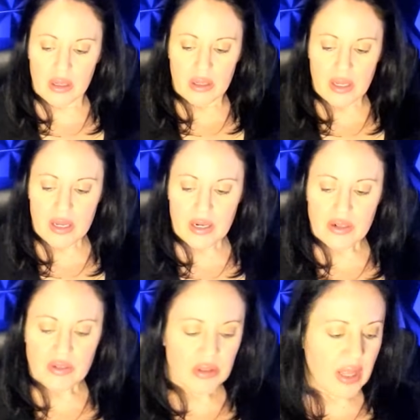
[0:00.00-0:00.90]
And
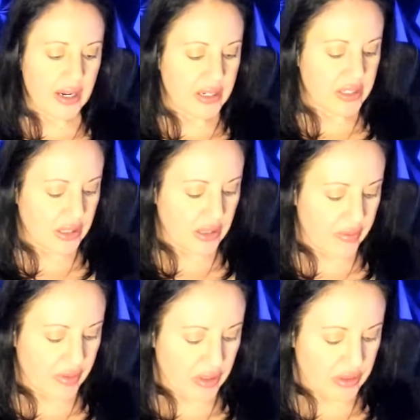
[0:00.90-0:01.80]
underlying is the
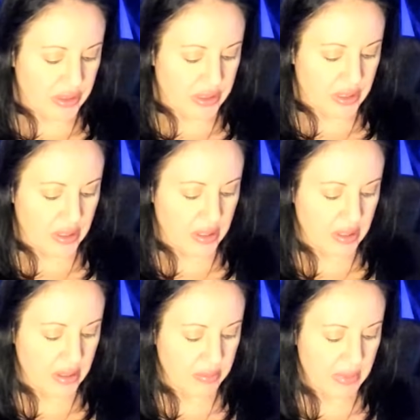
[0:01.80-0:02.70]
Lovers,
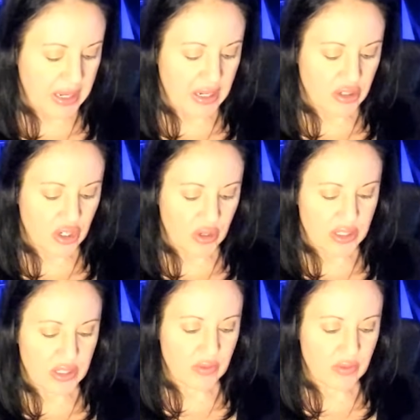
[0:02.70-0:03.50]
making choices from